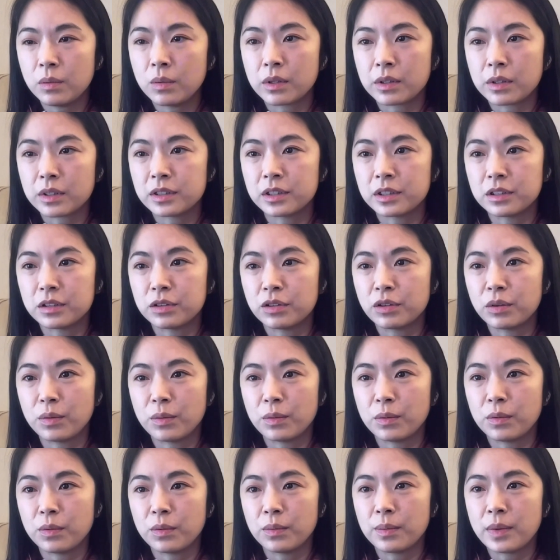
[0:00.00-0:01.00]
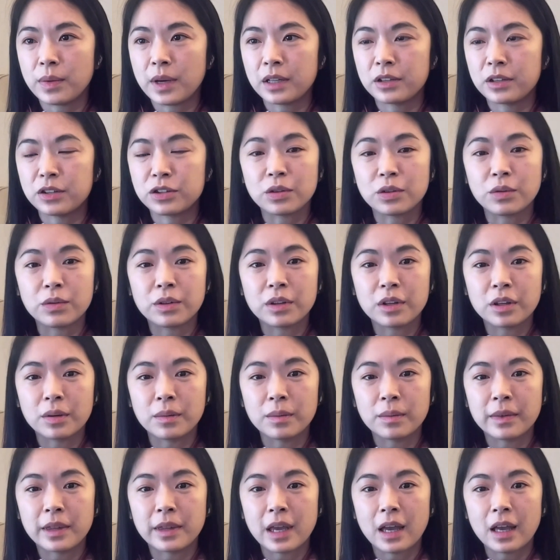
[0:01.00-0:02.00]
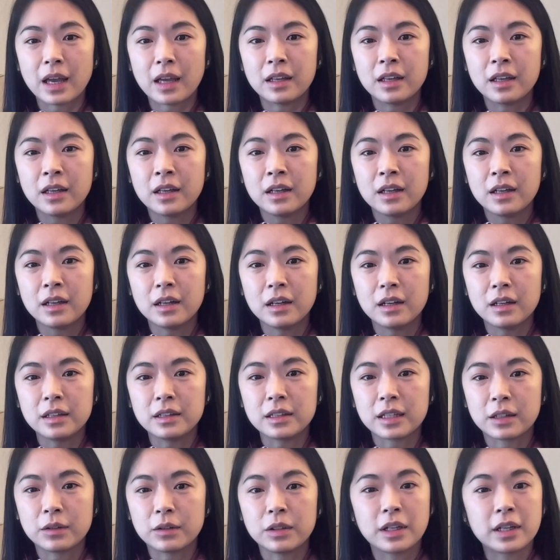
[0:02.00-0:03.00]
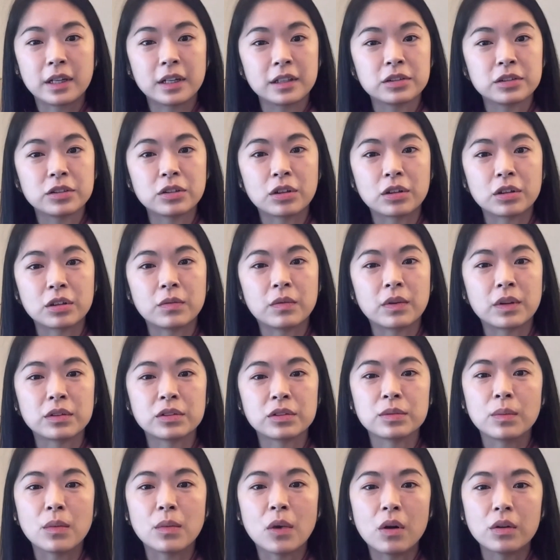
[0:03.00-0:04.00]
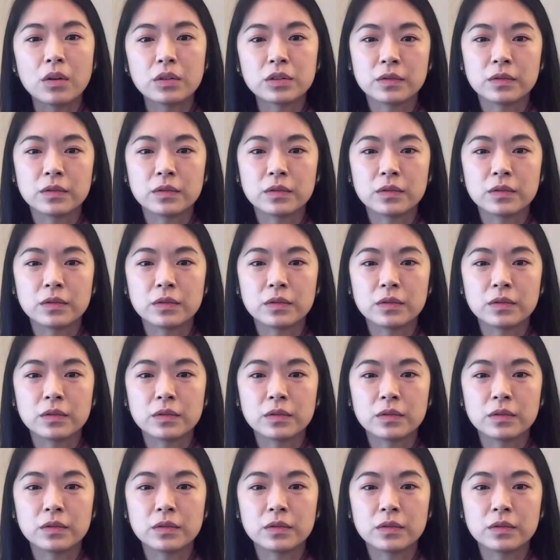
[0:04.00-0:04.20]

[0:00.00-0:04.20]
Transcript: works is to by showing them that you can start very small.